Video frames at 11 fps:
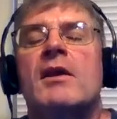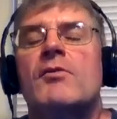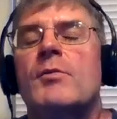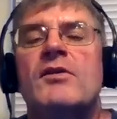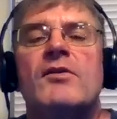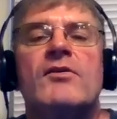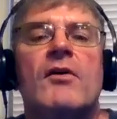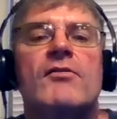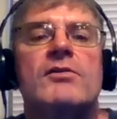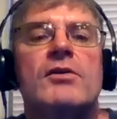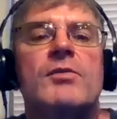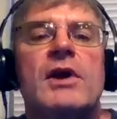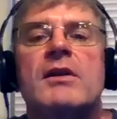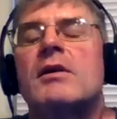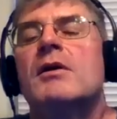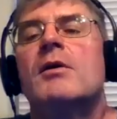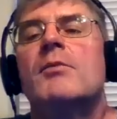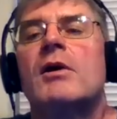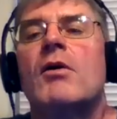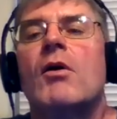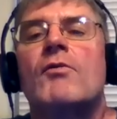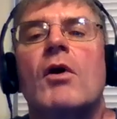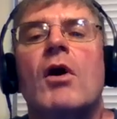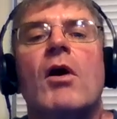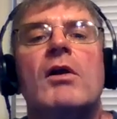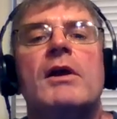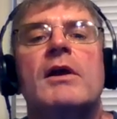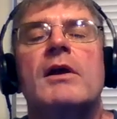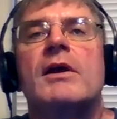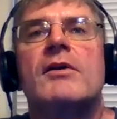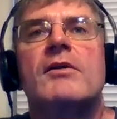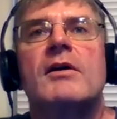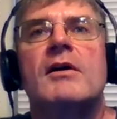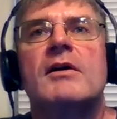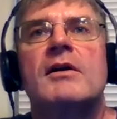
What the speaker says: repeats itself a little bit, but overall it